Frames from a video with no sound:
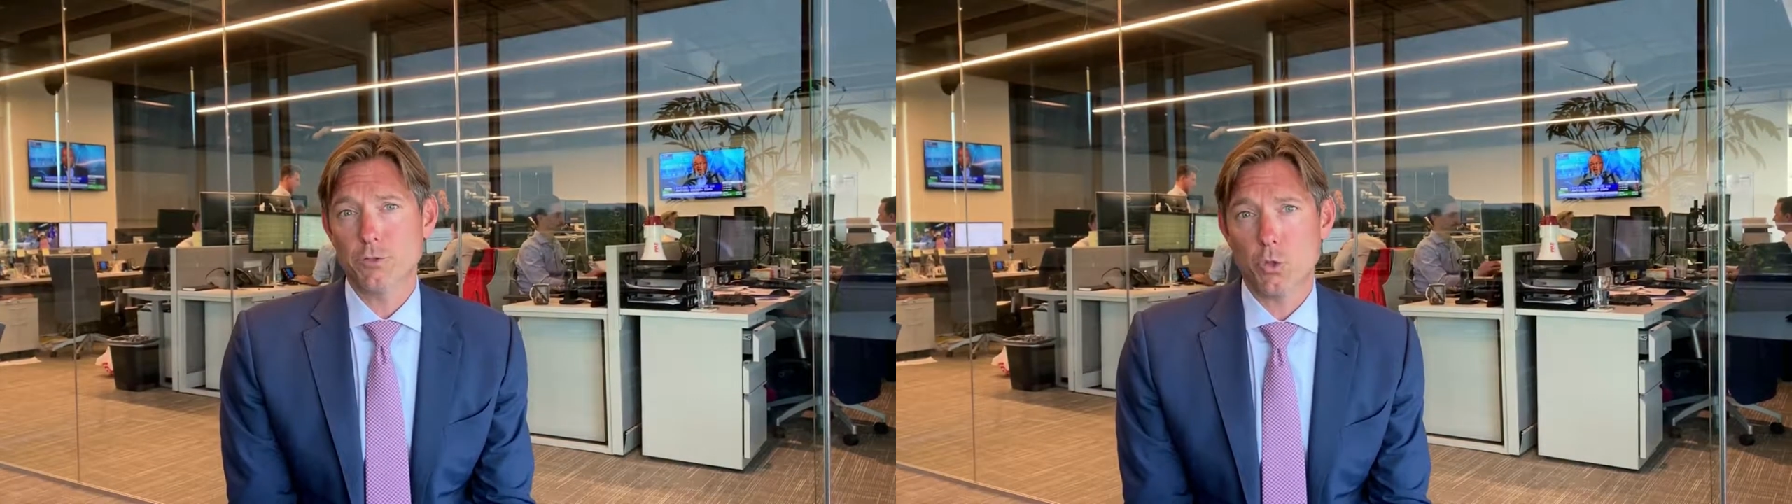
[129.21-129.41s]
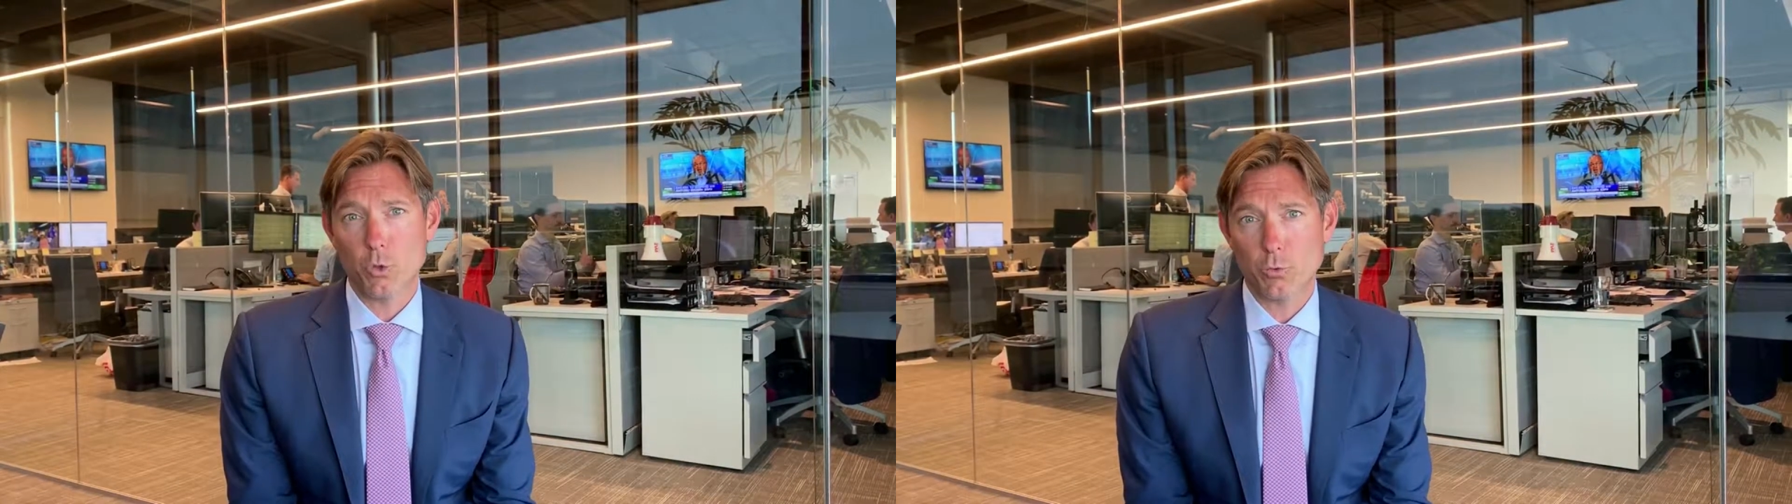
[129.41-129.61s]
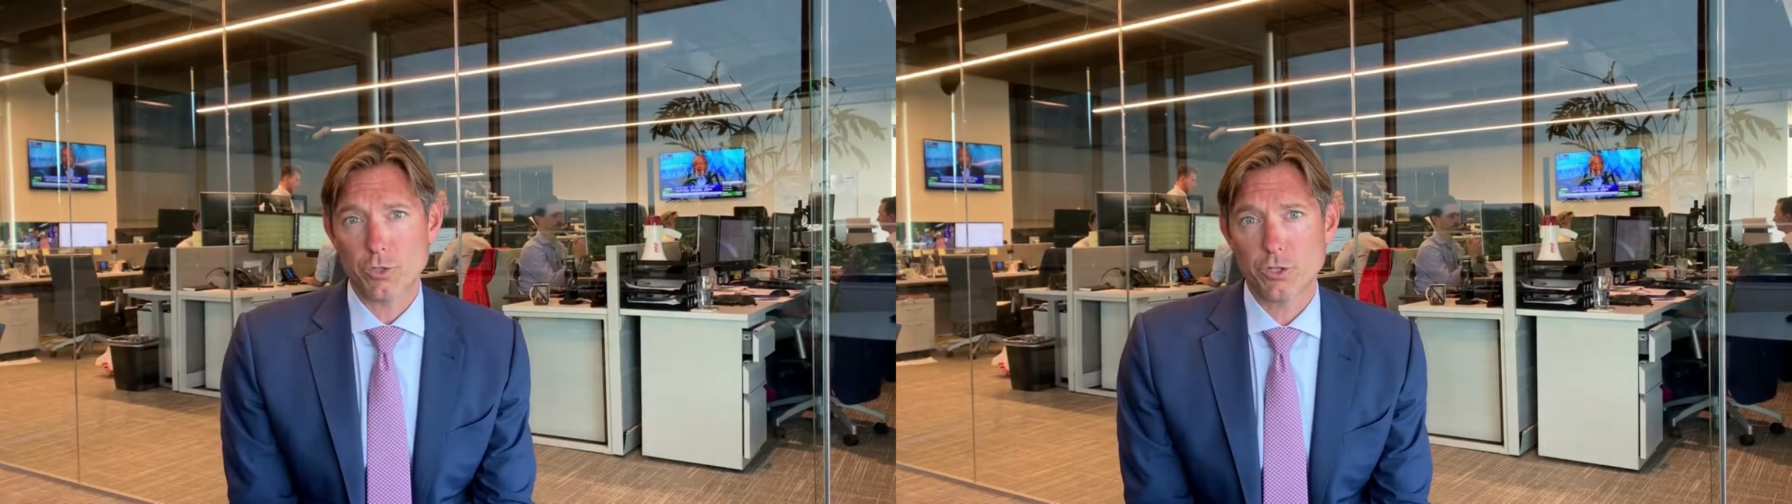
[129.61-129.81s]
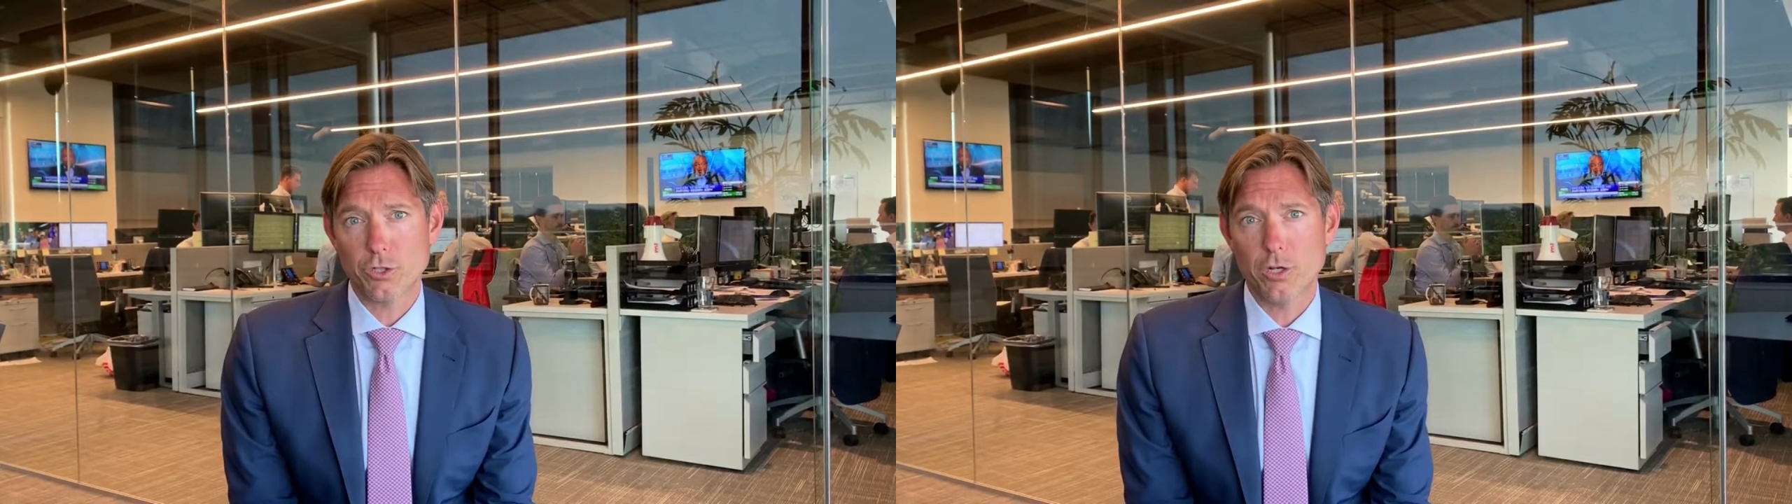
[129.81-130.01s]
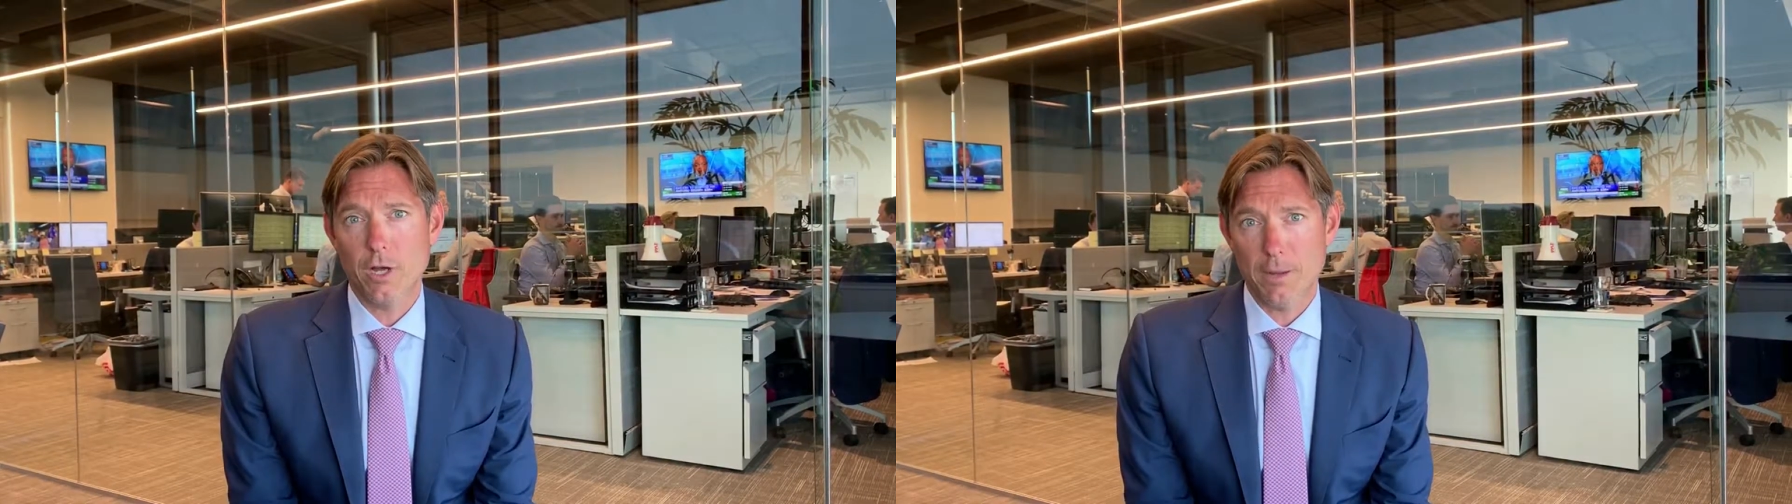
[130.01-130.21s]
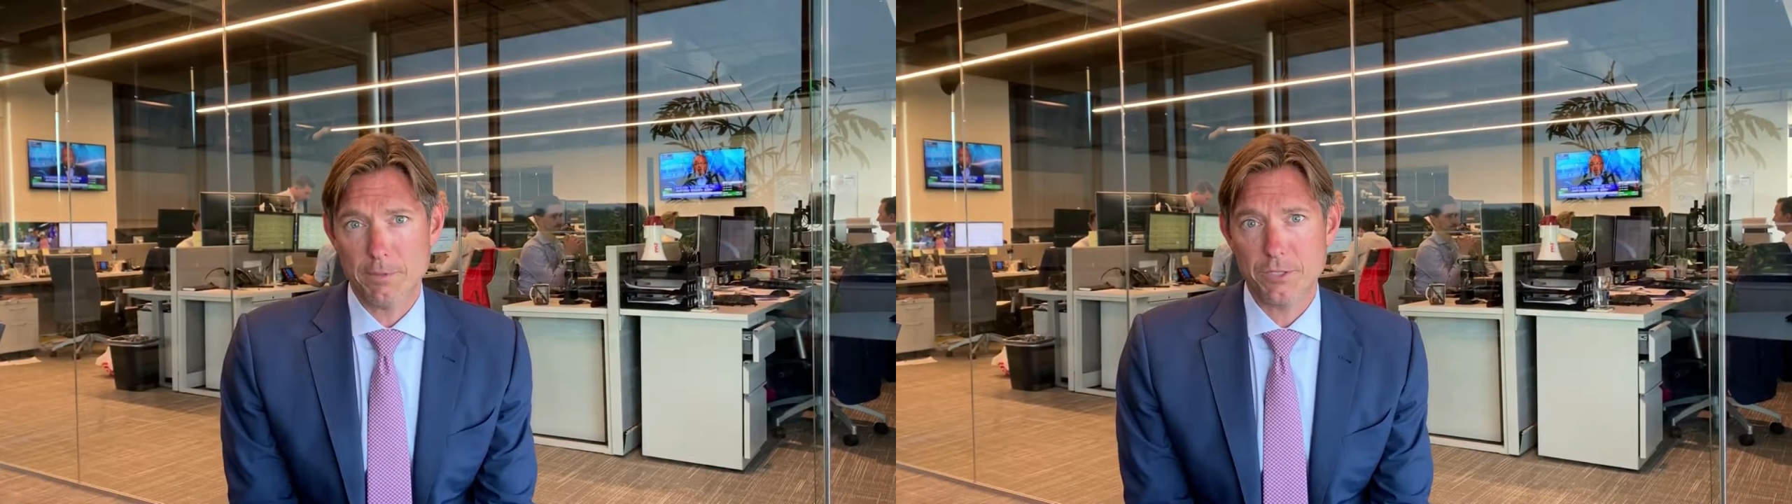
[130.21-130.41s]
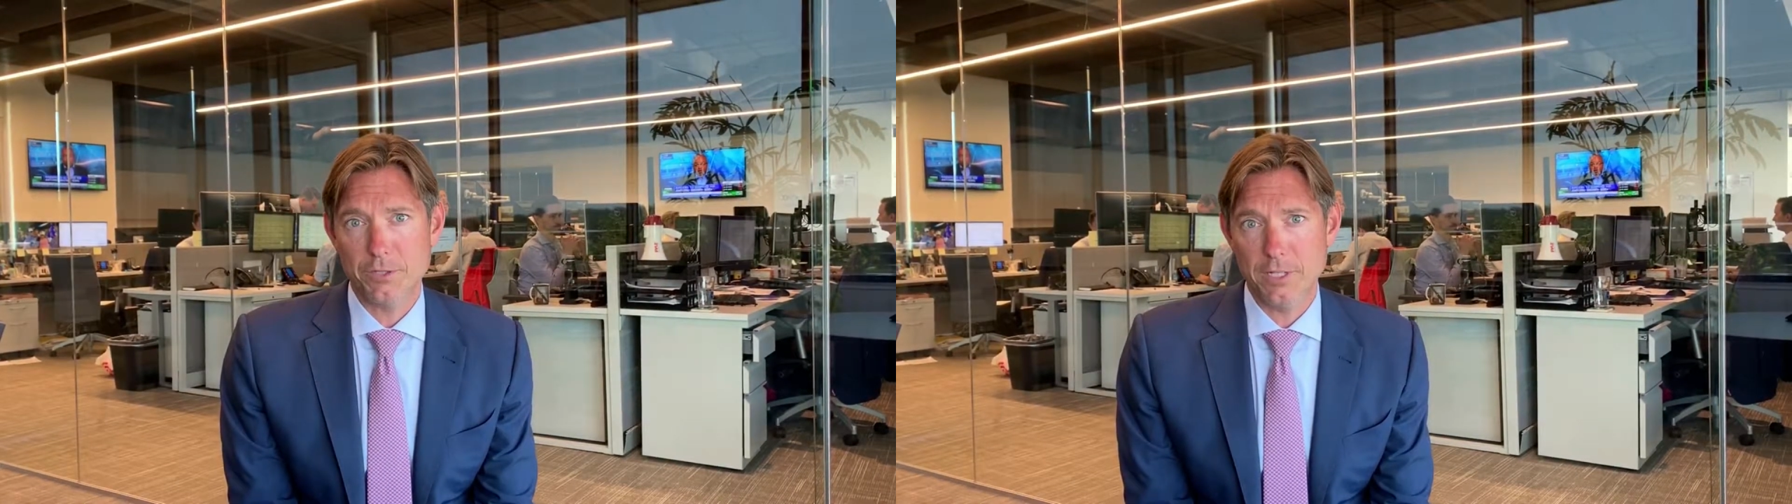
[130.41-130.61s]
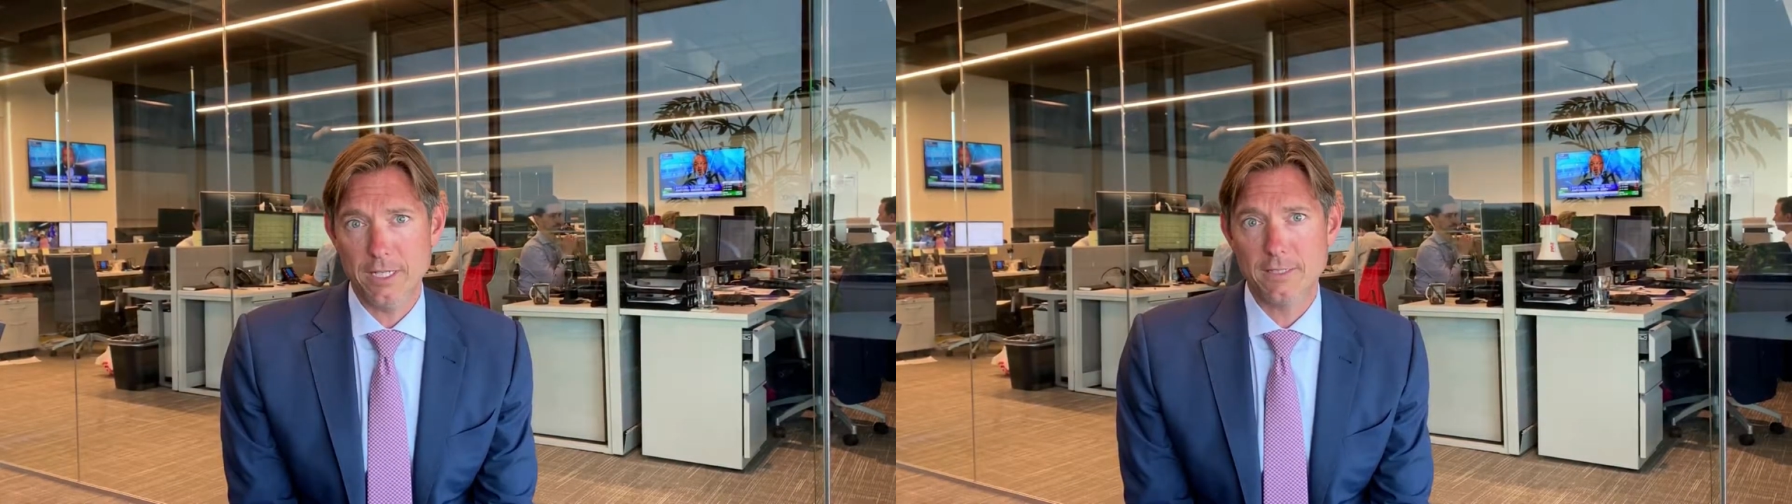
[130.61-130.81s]
total return
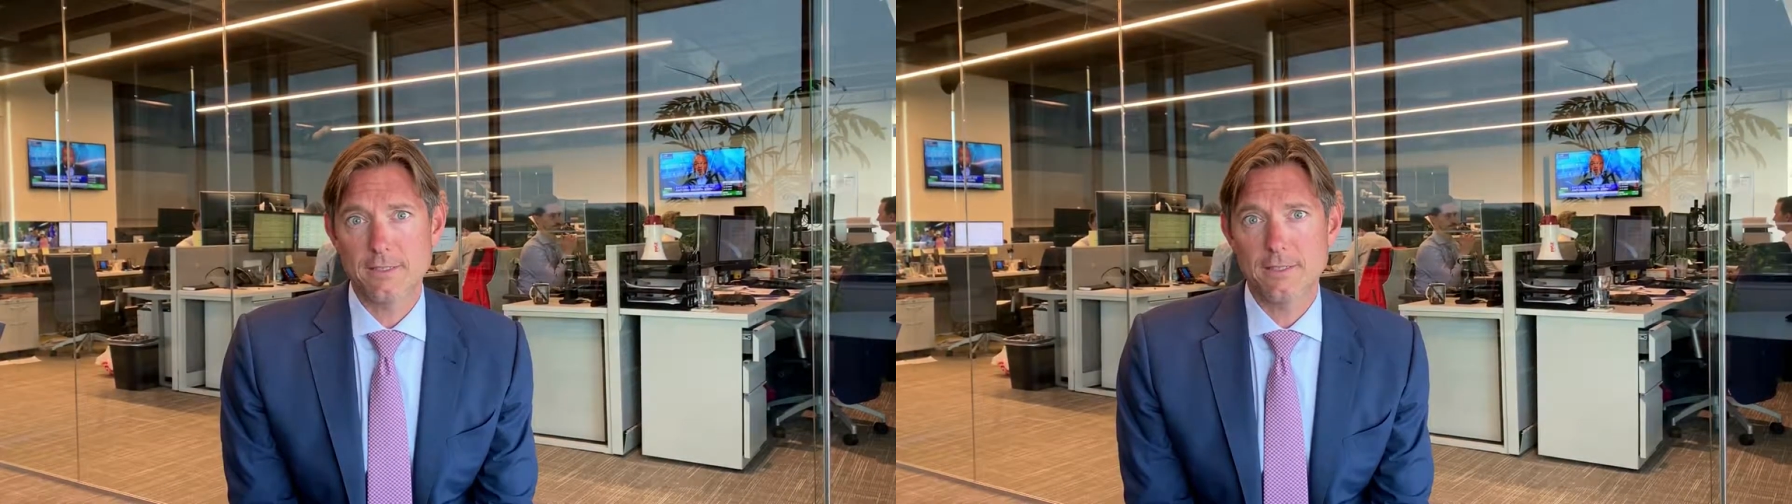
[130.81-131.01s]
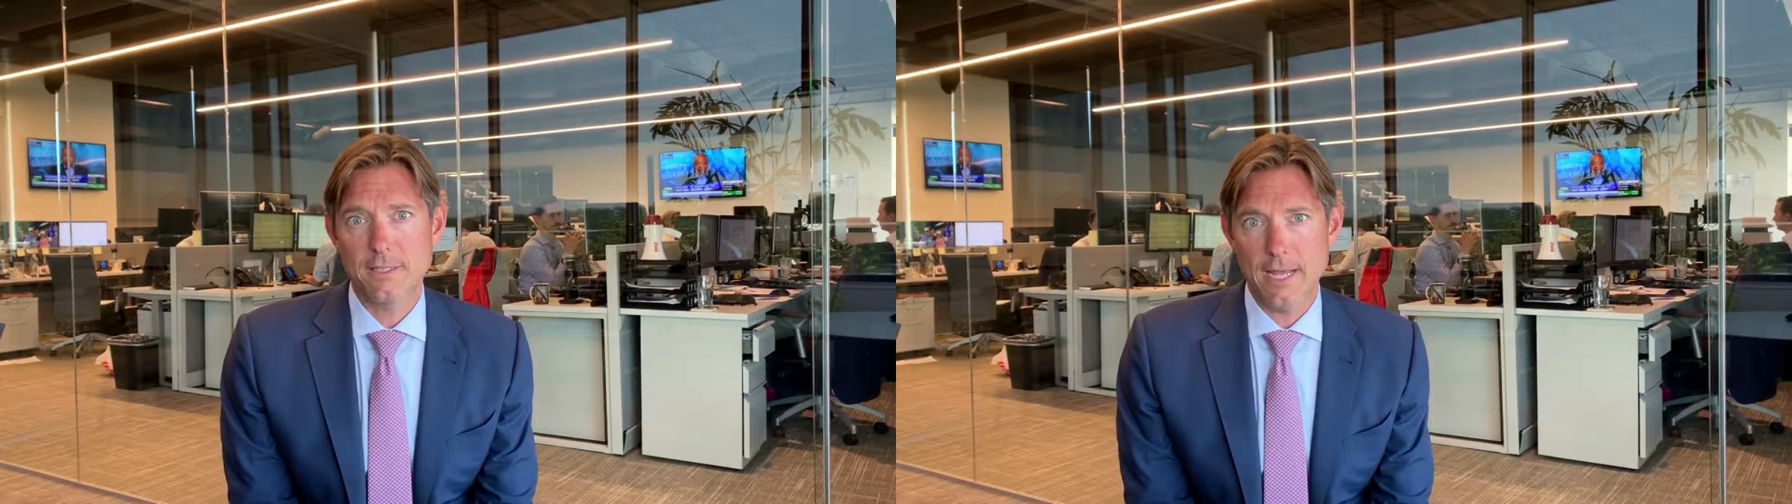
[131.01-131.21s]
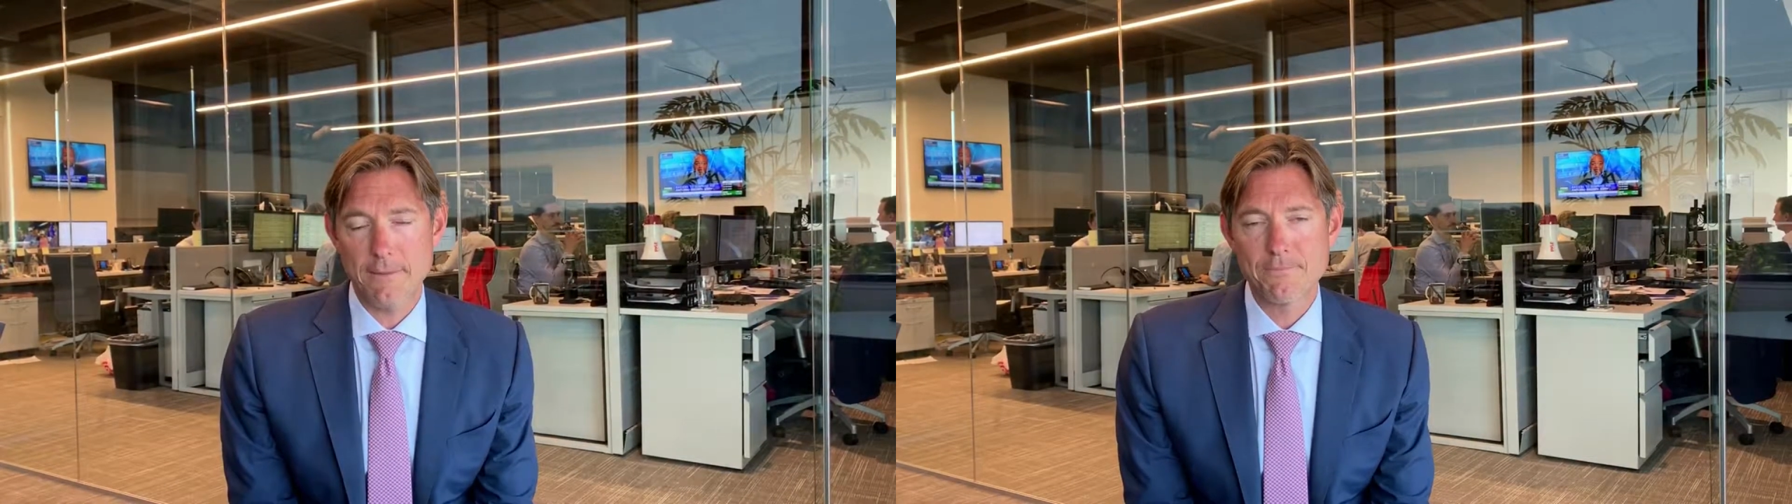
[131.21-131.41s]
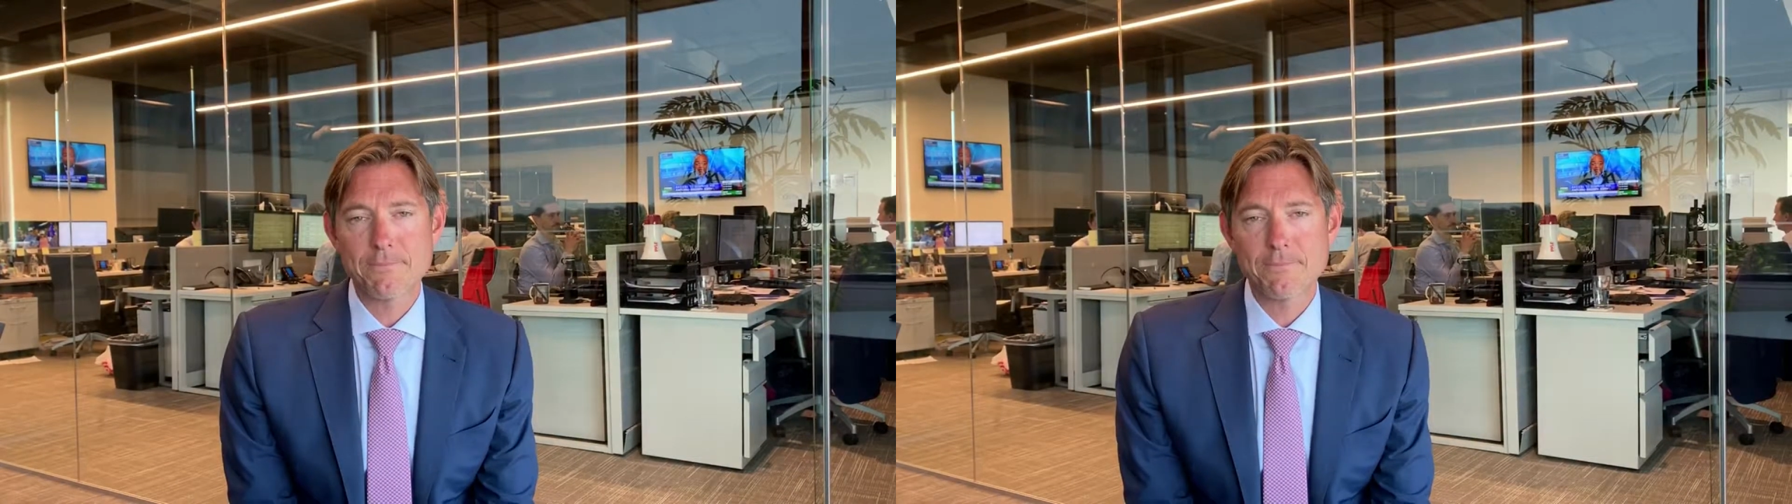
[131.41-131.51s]
opportunity today.